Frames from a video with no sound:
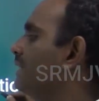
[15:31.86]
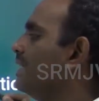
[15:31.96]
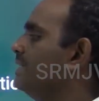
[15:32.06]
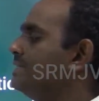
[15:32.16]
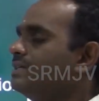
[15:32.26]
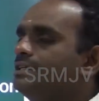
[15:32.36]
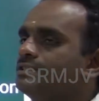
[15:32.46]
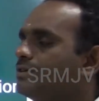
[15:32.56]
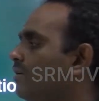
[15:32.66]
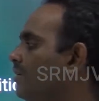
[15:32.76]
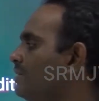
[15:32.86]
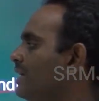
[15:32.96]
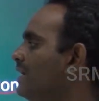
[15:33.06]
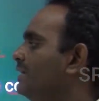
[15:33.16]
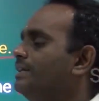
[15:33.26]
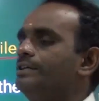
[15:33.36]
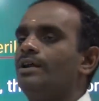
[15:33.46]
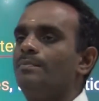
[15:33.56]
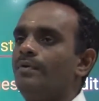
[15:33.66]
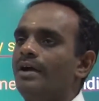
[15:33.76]
the condition is called
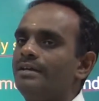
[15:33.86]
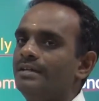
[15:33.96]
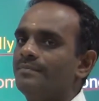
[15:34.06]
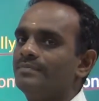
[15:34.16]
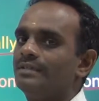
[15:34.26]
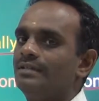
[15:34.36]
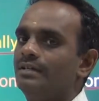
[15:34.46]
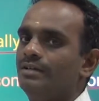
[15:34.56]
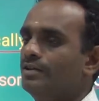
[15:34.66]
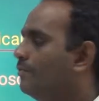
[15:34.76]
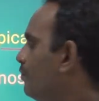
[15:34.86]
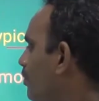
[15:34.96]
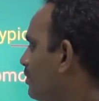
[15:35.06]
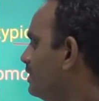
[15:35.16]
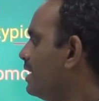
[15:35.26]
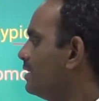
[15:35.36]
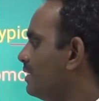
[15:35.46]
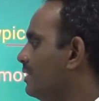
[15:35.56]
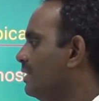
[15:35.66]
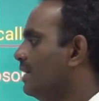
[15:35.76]
tetraploidy.
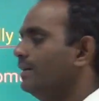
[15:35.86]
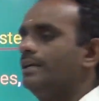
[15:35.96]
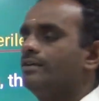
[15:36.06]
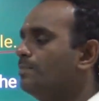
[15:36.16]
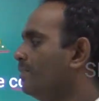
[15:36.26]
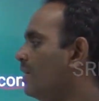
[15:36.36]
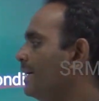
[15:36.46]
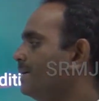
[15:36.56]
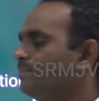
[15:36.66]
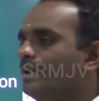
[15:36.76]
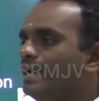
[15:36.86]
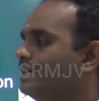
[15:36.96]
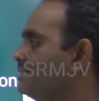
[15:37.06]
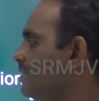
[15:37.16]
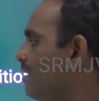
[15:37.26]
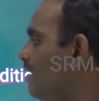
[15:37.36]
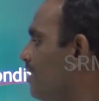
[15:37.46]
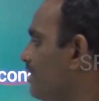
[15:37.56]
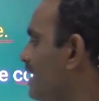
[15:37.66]
4N Tetraploid plants are